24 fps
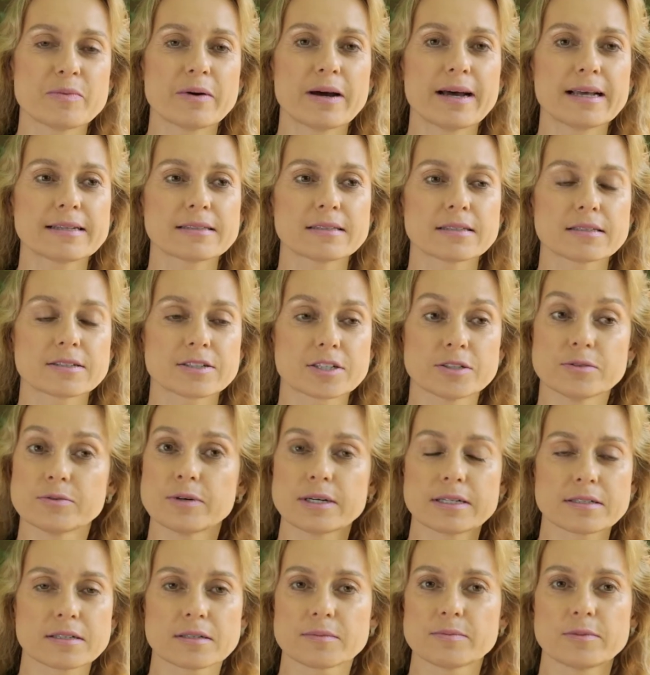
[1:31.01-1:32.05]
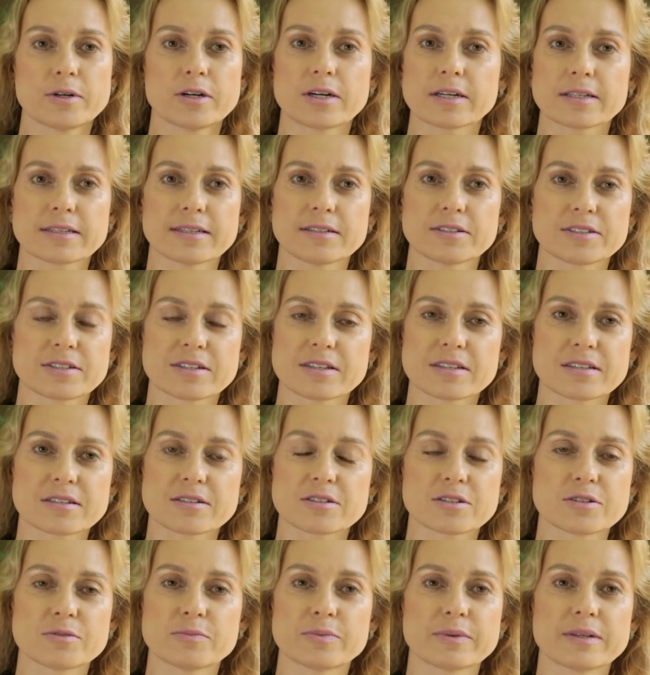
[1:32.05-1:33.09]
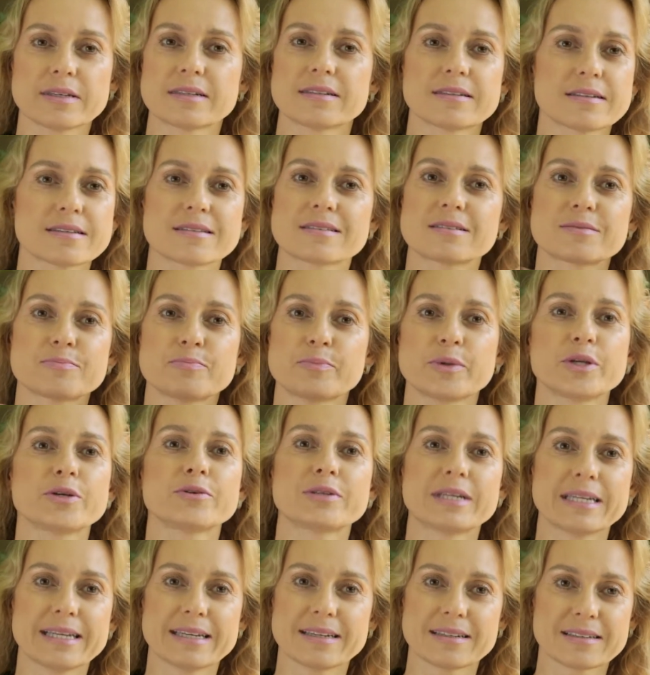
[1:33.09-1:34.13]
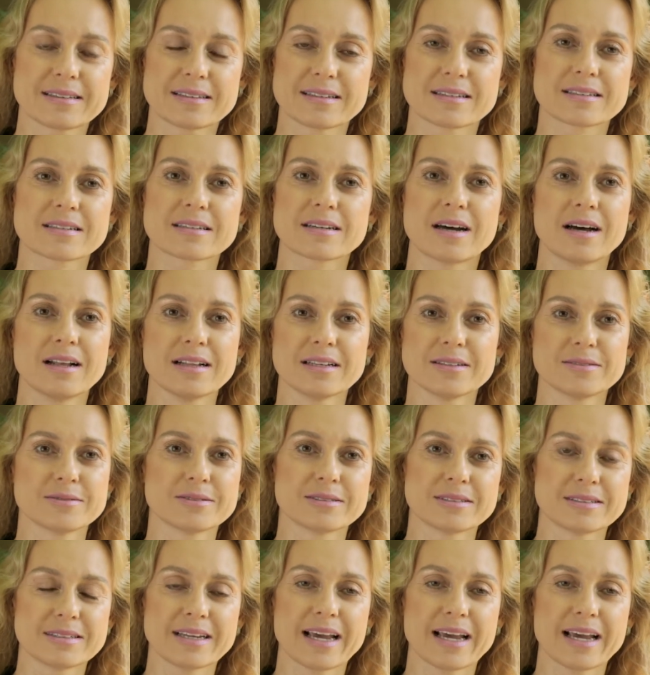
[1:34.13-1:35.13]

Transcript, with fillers: But she wanted more than just to be this beauty, this Hollywood